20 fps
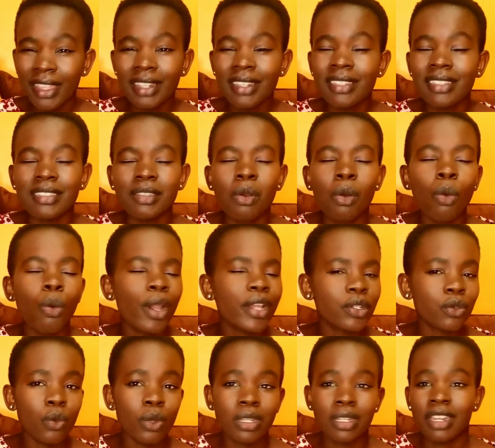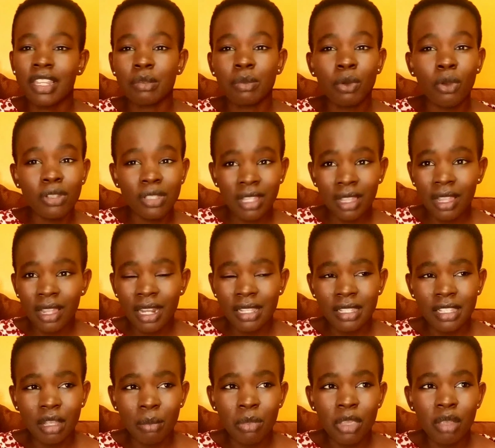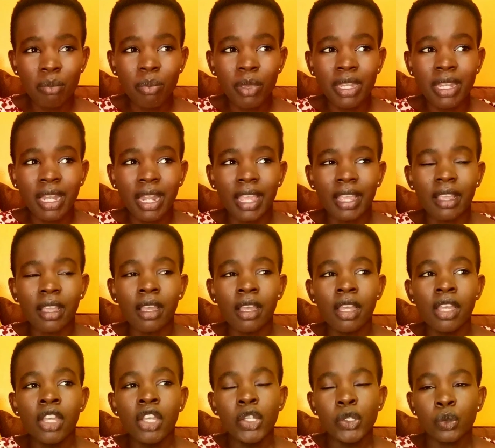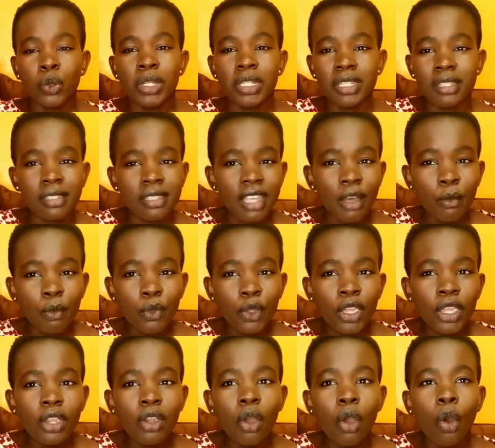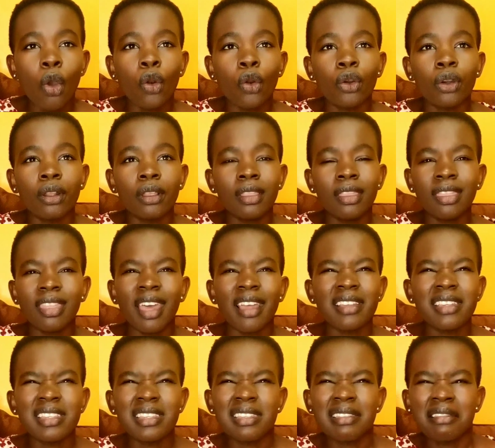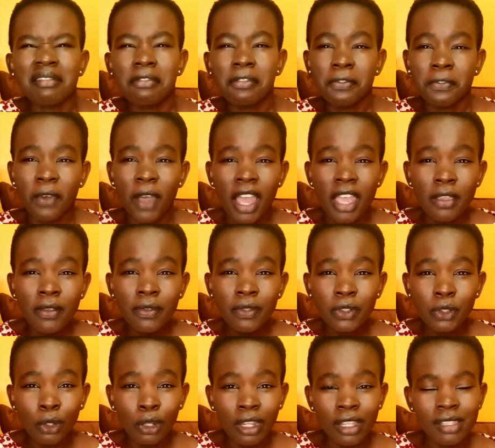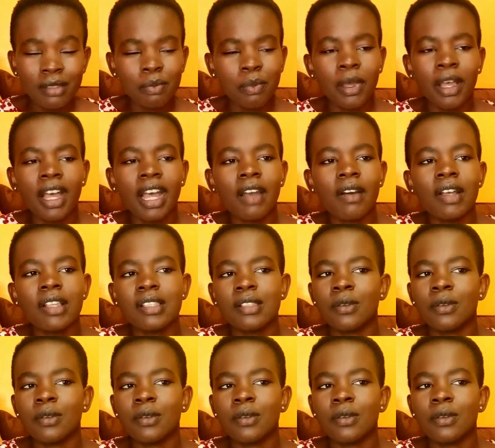That is quite nice, because the other nurses are being paid like 20 something or $35 per hour.